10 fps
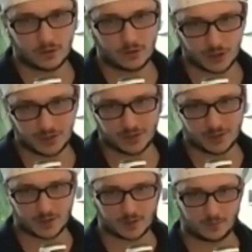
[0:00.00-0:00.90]

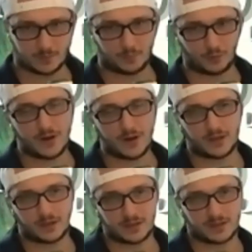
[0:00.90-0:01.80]
Jesus
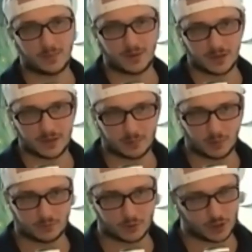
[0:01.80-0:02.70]
praying in Gethsemane in the
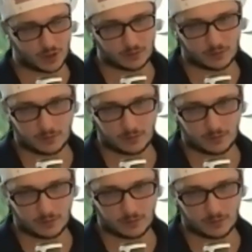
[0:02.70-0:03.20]
book of John.